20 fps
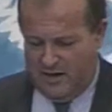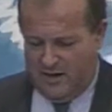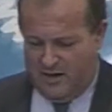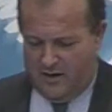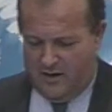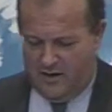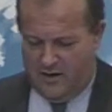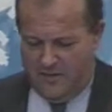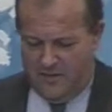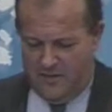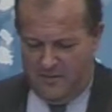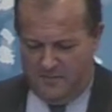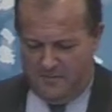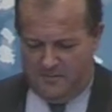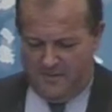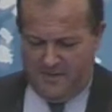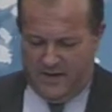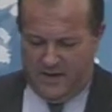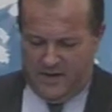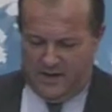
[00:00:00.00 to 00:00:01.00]

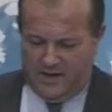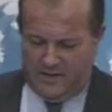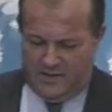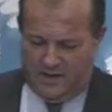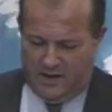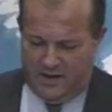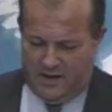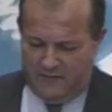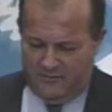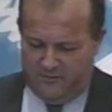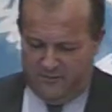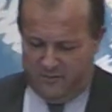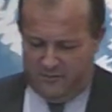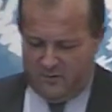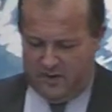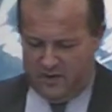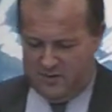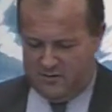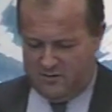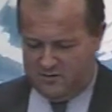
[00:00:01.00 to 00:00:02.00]
and have the
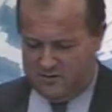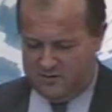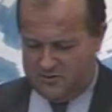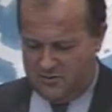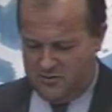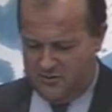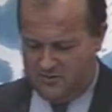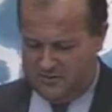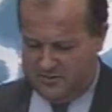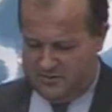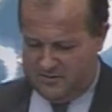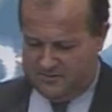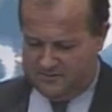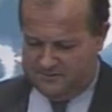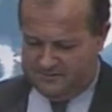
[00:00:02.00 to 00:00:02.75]
right controls.